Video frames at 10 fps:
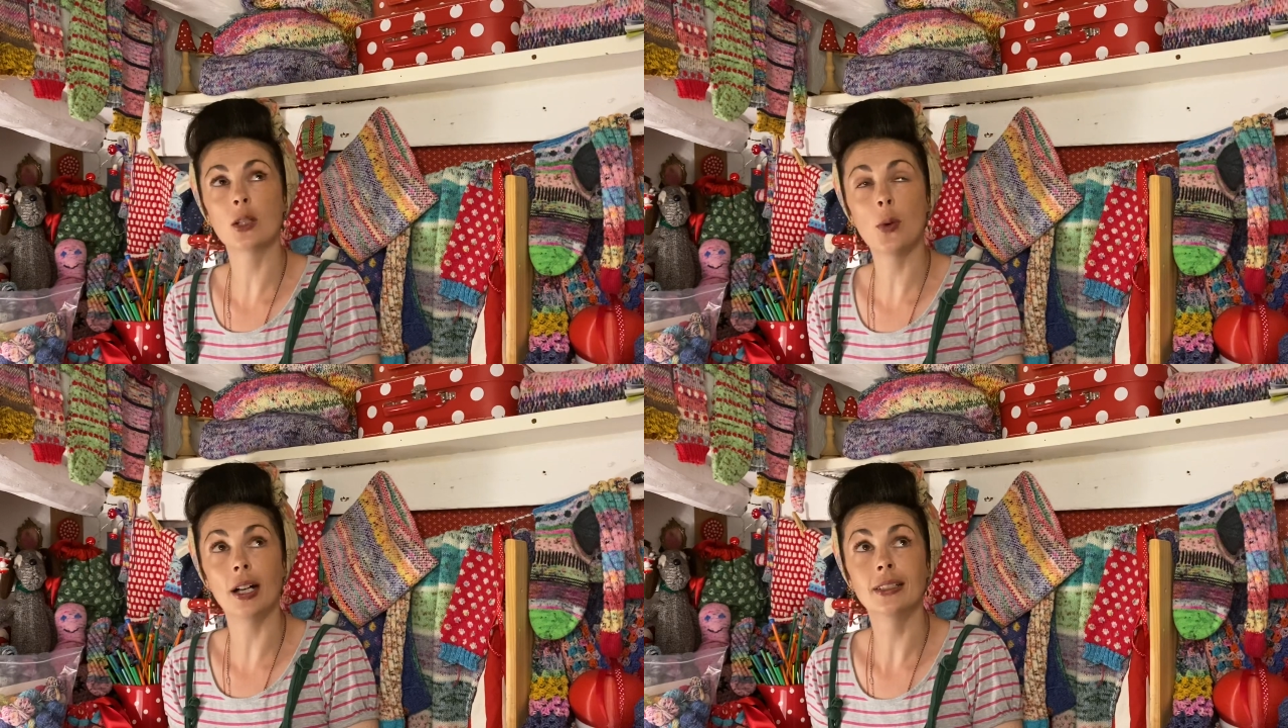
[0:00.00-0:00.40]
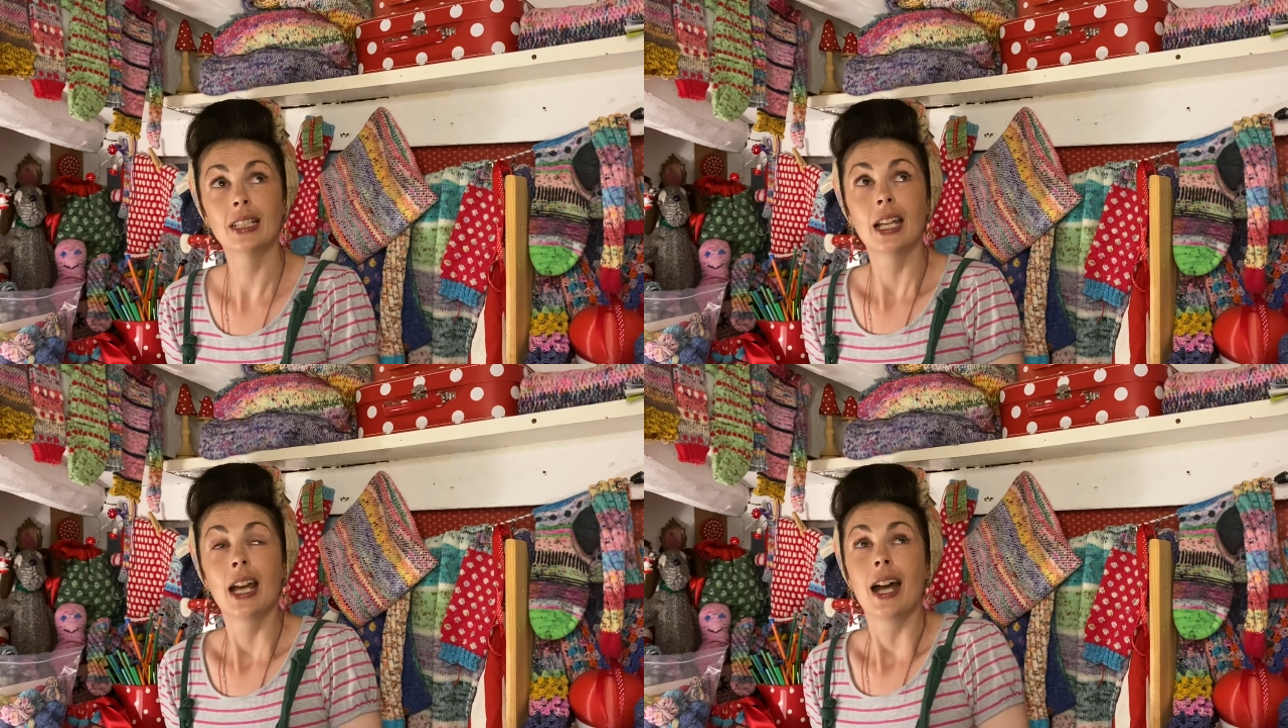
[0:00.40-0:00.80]
Well,
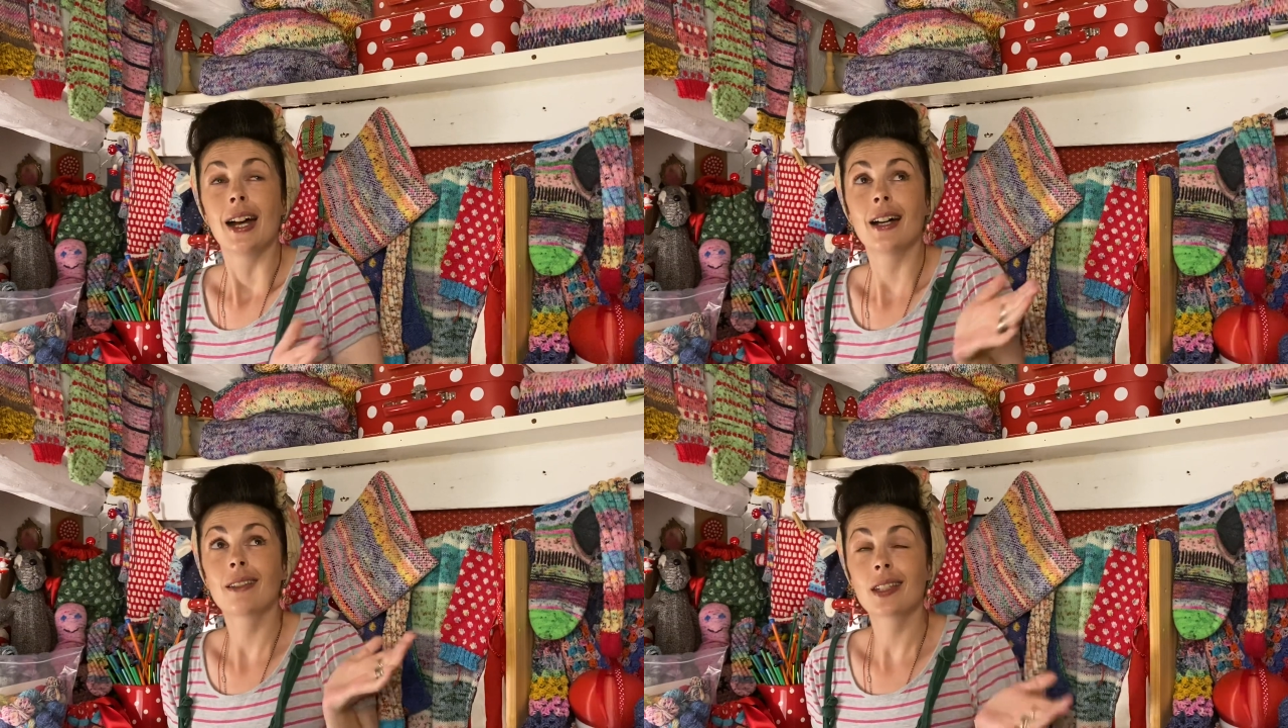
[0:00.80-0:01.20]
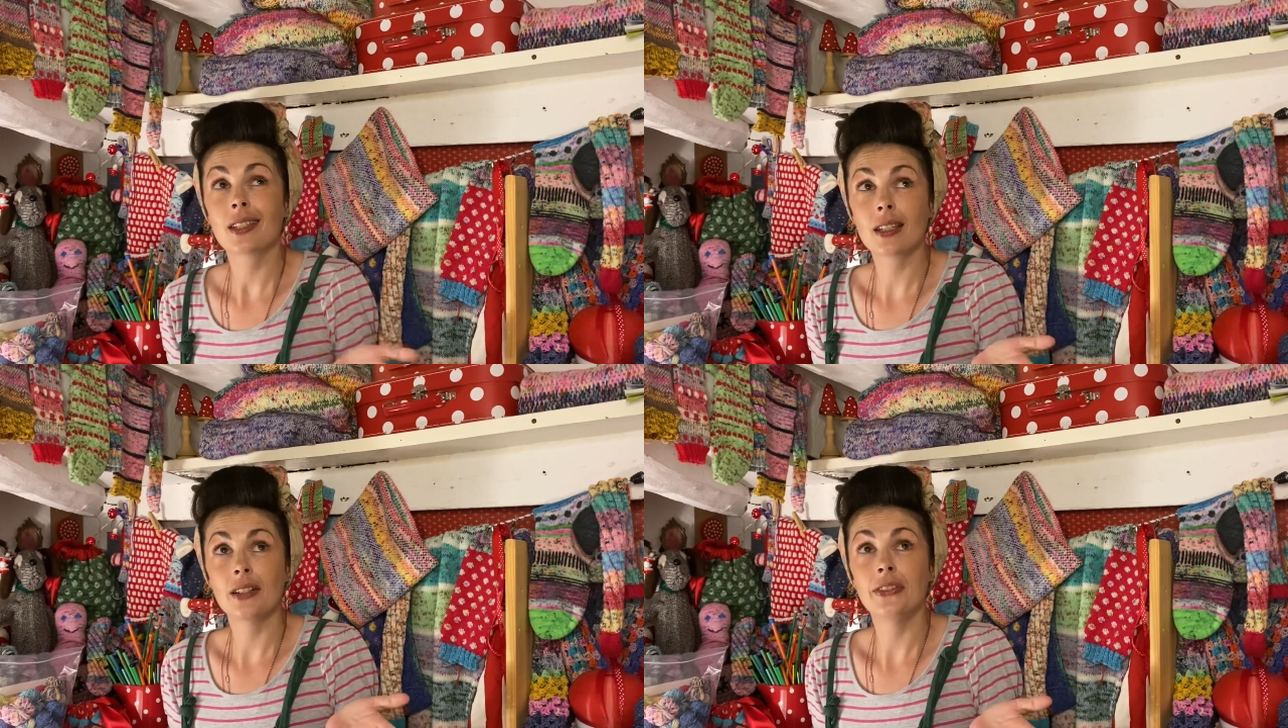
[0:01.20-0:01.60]
I
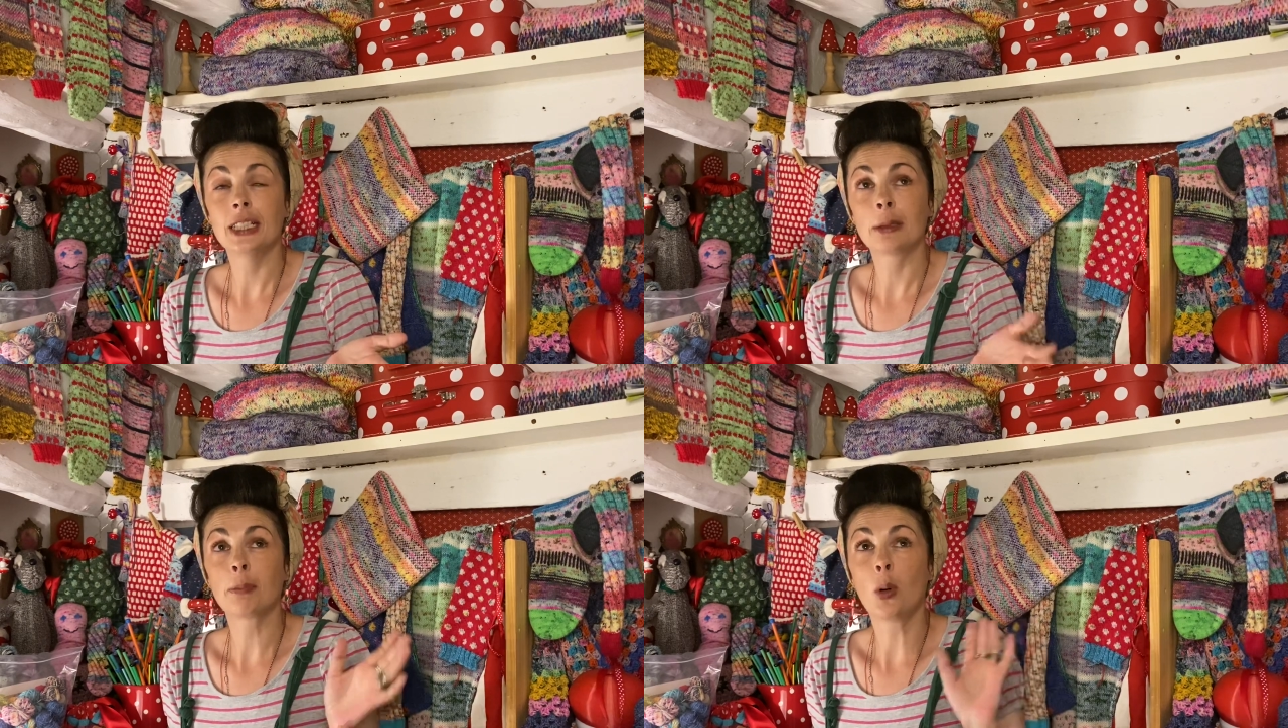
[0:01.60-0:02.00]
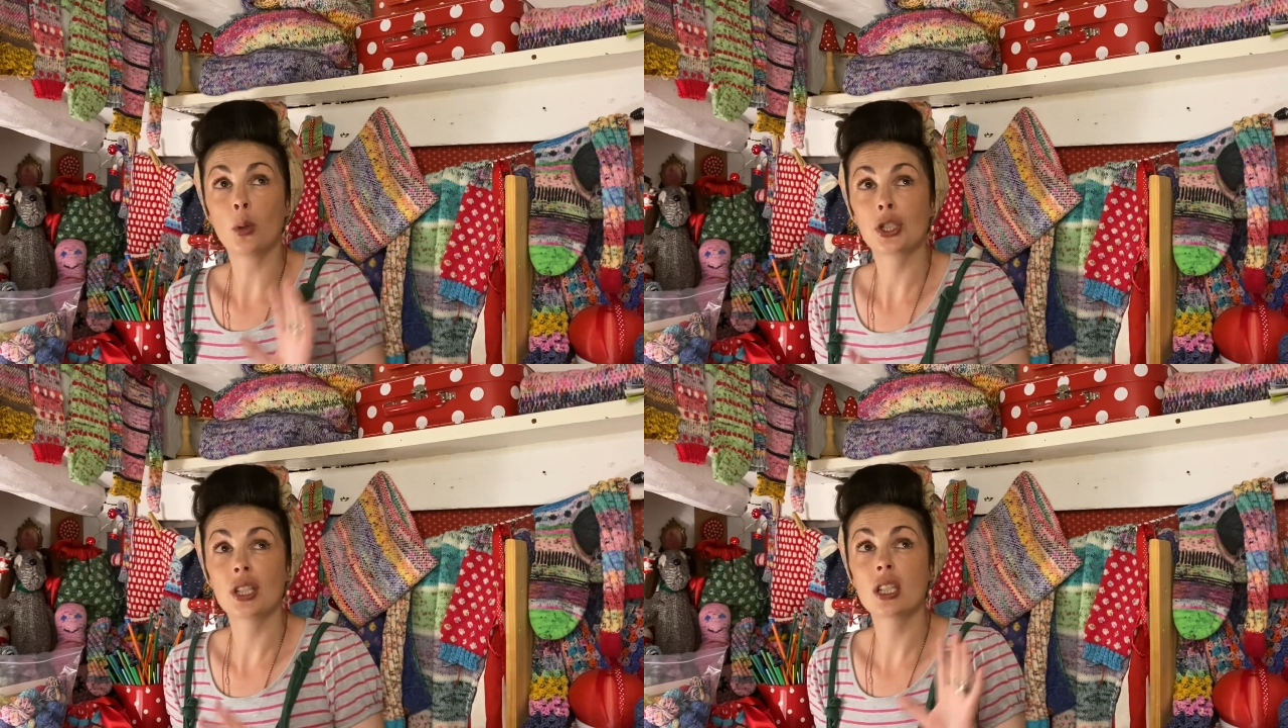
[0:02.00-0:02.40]
discover
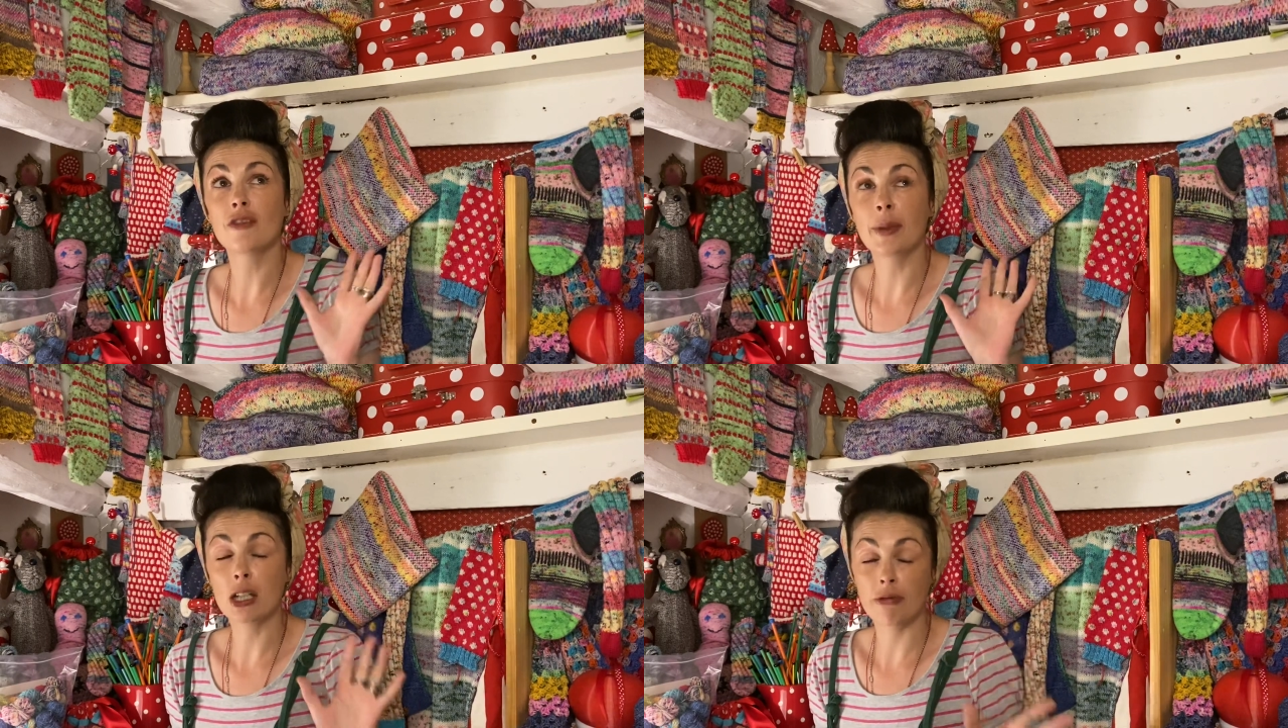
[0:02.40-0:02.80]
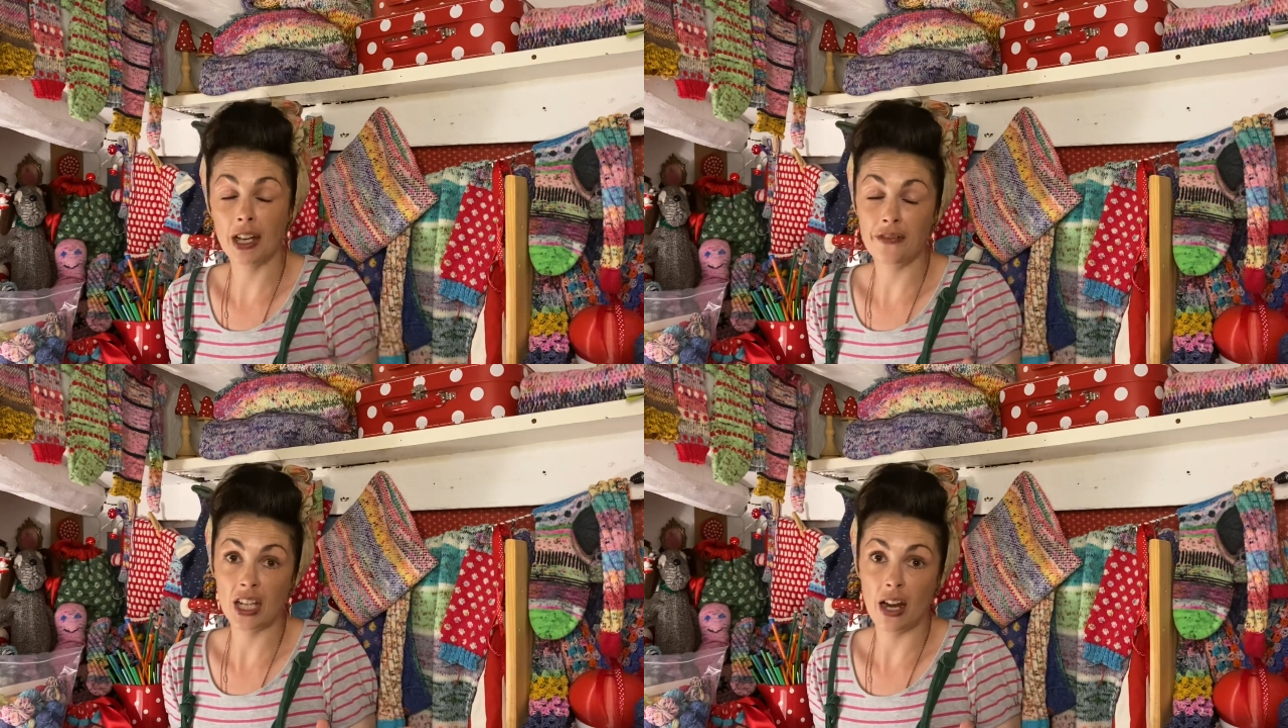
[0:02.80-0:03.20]
portions of my
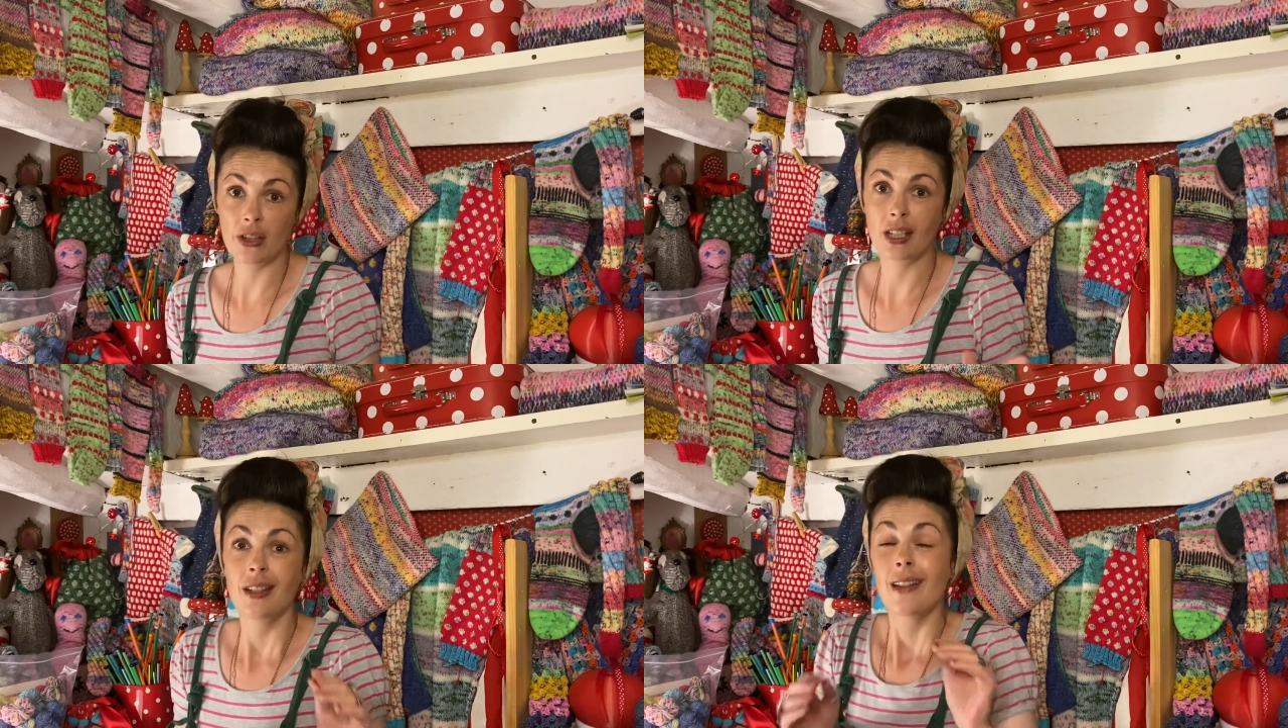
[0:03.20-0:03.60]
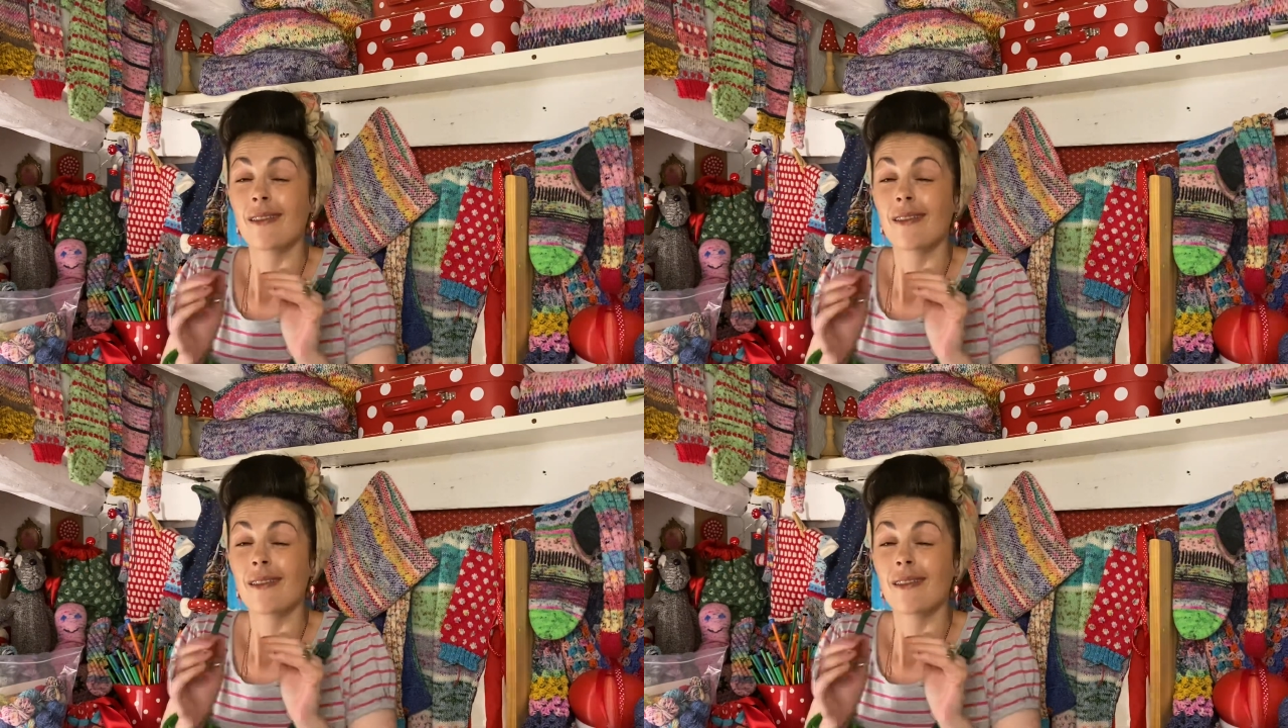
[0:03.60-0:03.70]
craft area